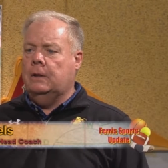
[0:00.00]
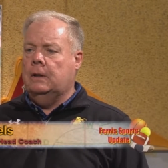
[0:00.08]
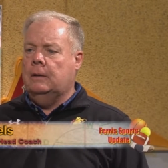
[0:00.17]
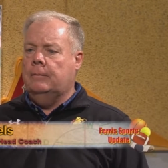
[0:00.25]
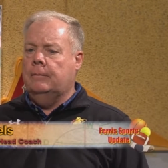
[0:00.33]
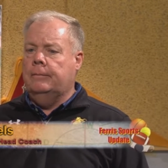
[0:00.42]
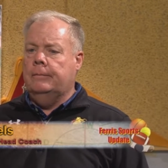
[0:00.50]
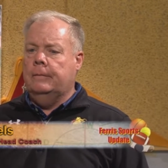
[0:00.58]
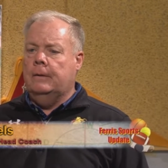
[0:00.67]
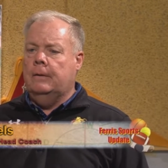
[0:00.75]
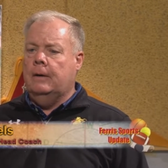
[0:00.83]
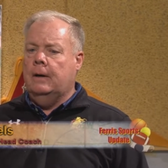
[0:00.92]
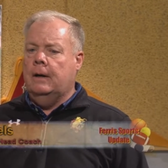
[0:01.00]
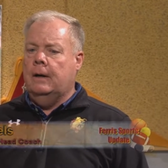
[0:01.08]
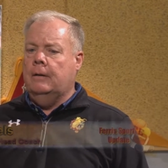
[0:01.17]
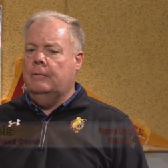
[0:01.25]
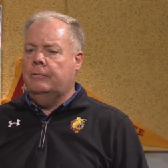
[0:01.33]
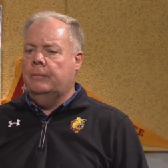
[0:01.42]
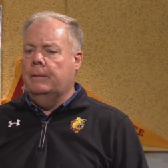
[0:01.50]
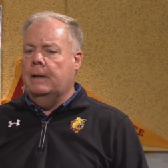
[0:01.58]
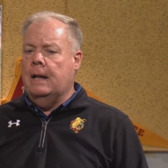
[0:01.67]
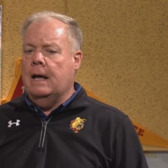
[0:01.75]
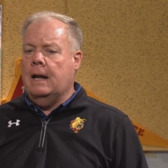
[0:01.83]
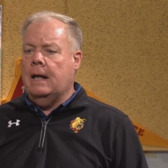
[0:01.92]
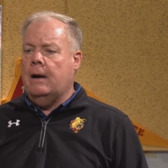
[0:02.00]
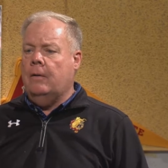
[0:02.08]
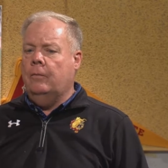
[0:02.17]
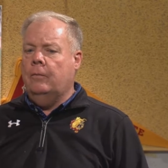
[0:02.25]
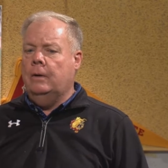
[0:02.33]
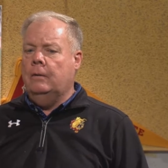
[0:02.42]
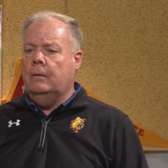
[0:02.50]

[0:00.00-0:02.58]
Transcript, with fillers: Um, you know, I, from the net out, we,